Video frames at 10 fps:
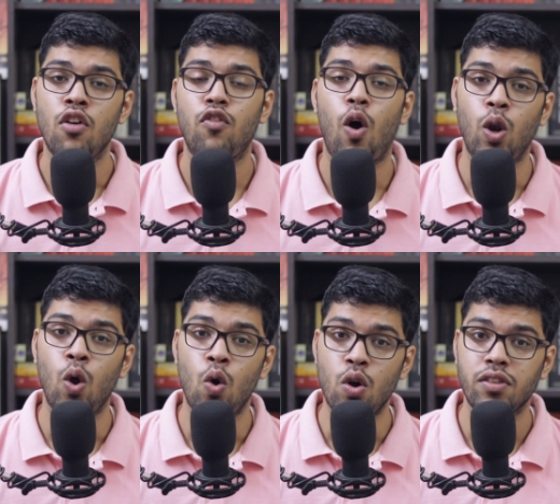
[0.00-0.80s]

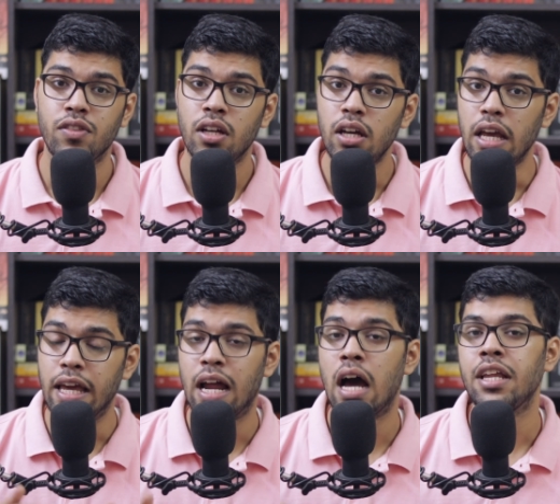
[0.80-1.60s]
followed the
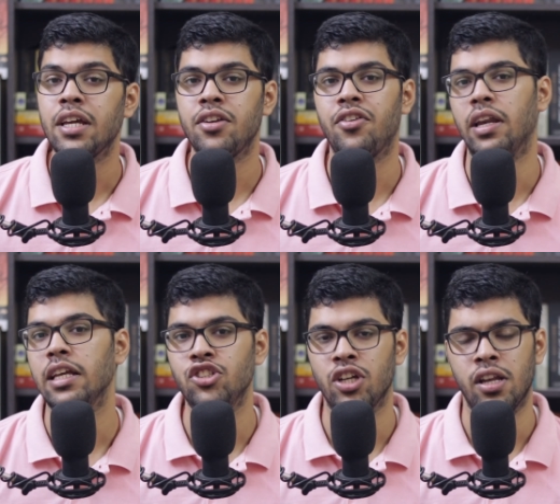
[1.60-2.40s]
Iranian
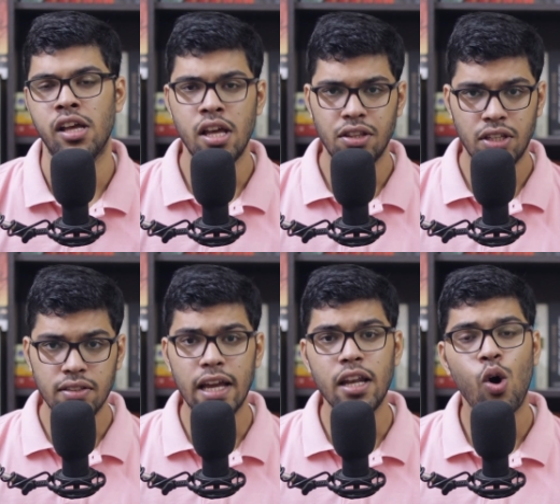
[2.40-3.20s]
religion.
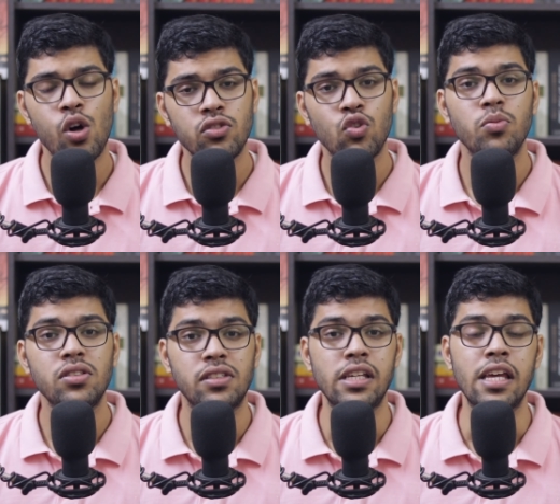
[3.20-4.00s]
This can also be
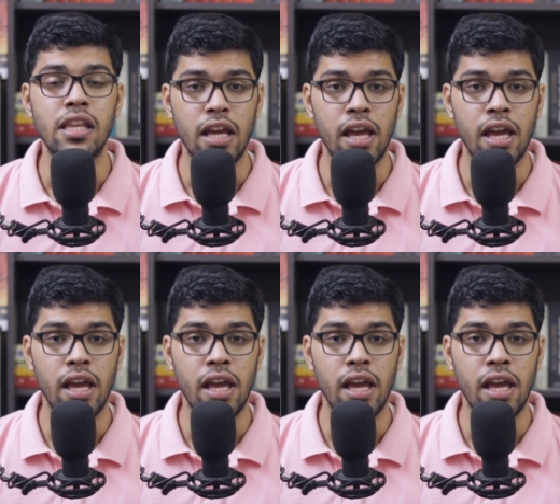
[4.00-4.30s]
seen